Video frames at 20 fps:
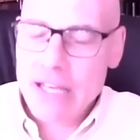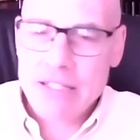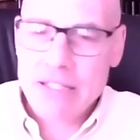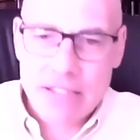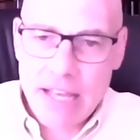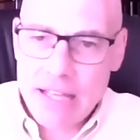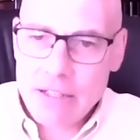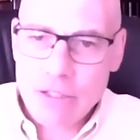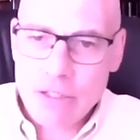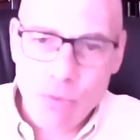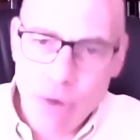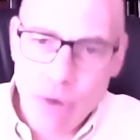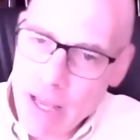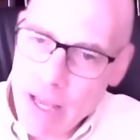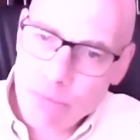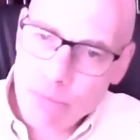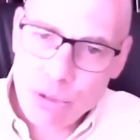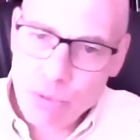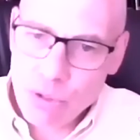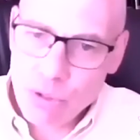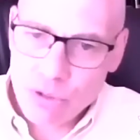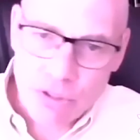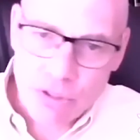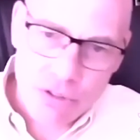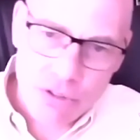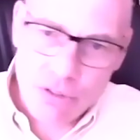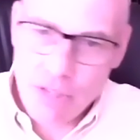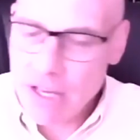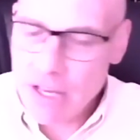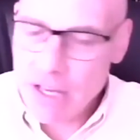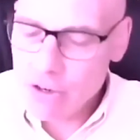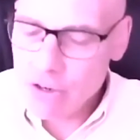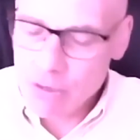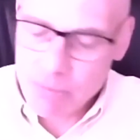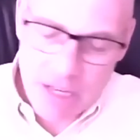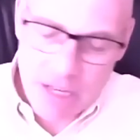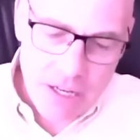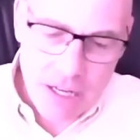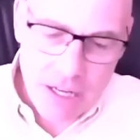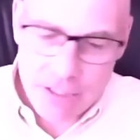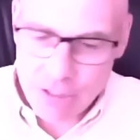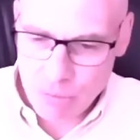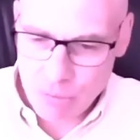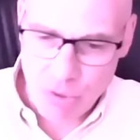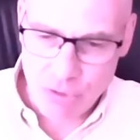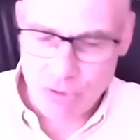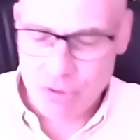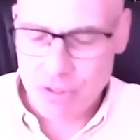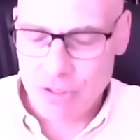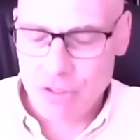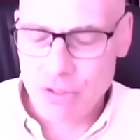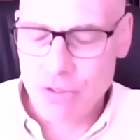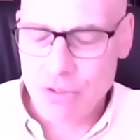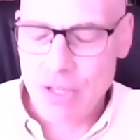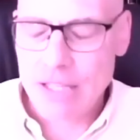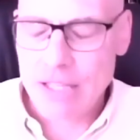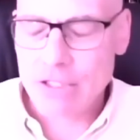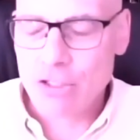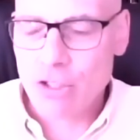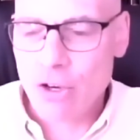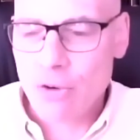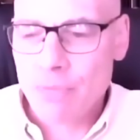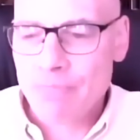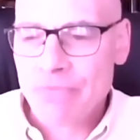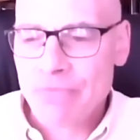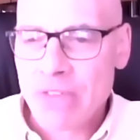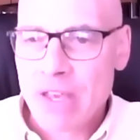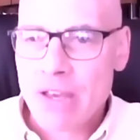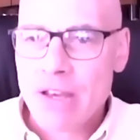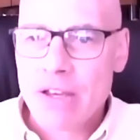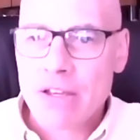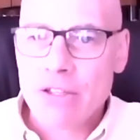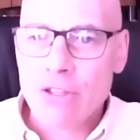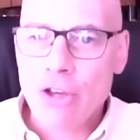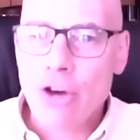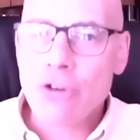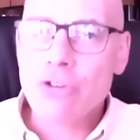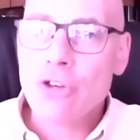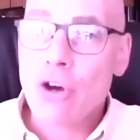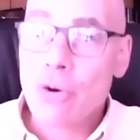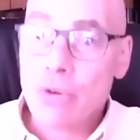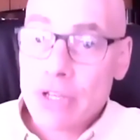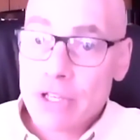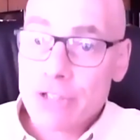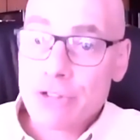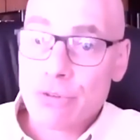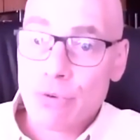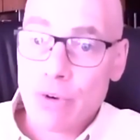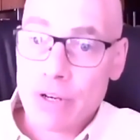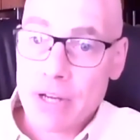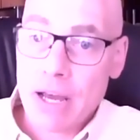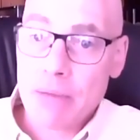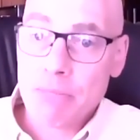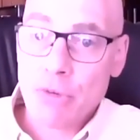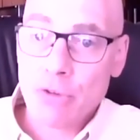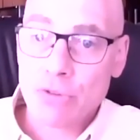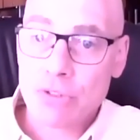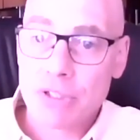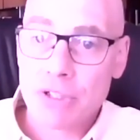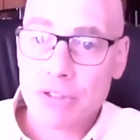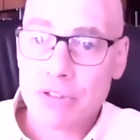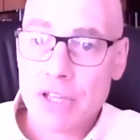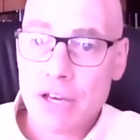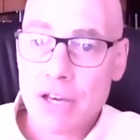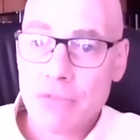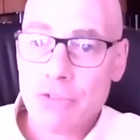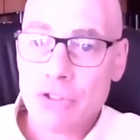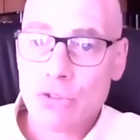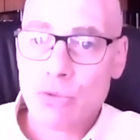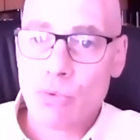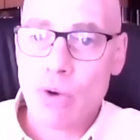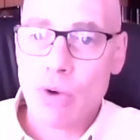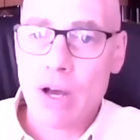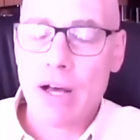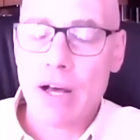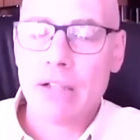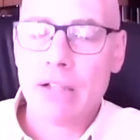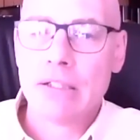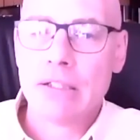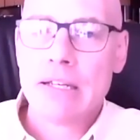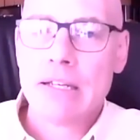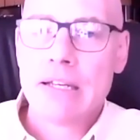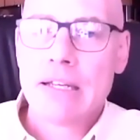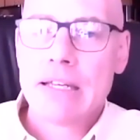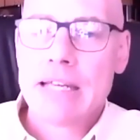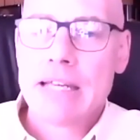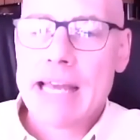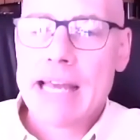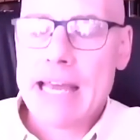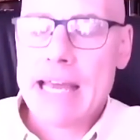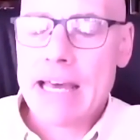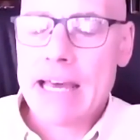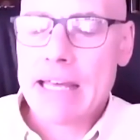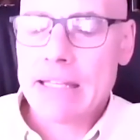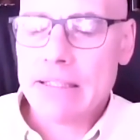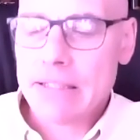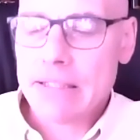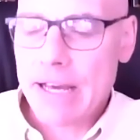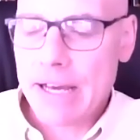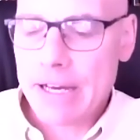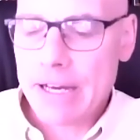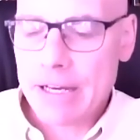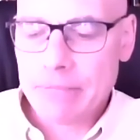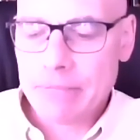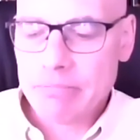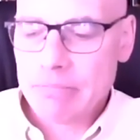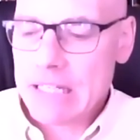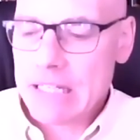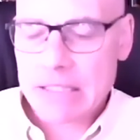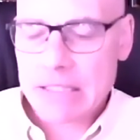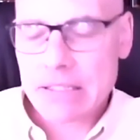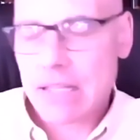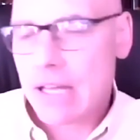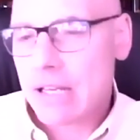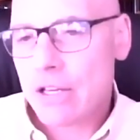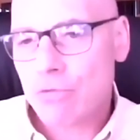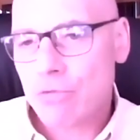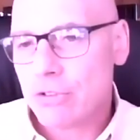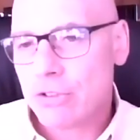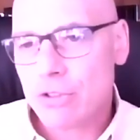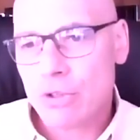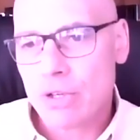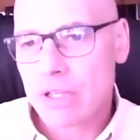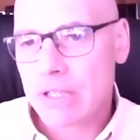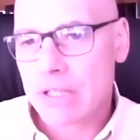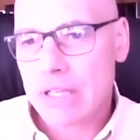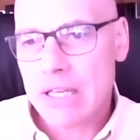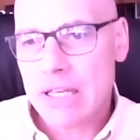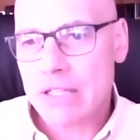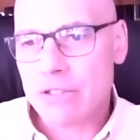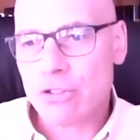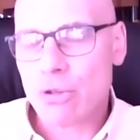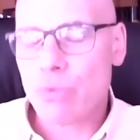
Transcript: Is that the way I'm supposed to do that, or am I not supposed to do that? So yo-yoing is the one I'm most guilty of as well. And it's not helpful to our kids.